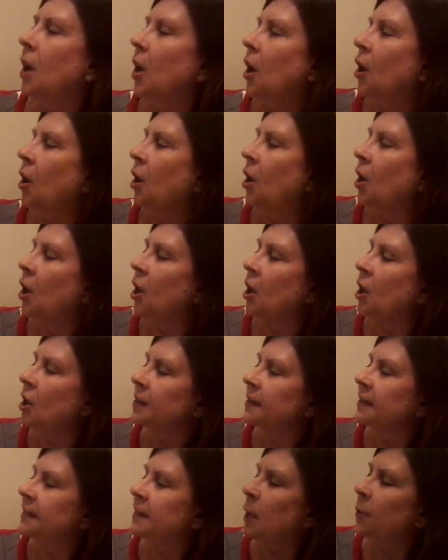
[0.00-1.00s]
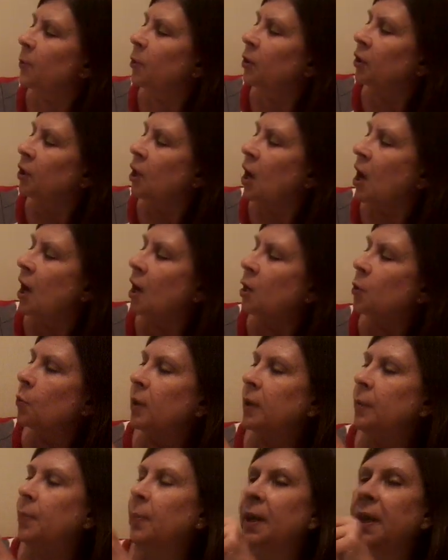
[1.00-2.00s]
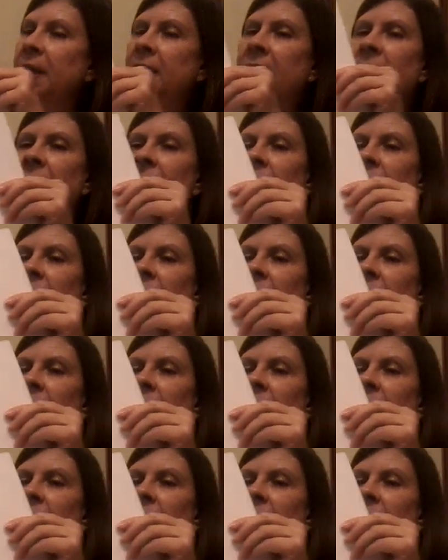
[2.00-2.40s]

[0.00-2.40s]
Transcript: All summer long, we pick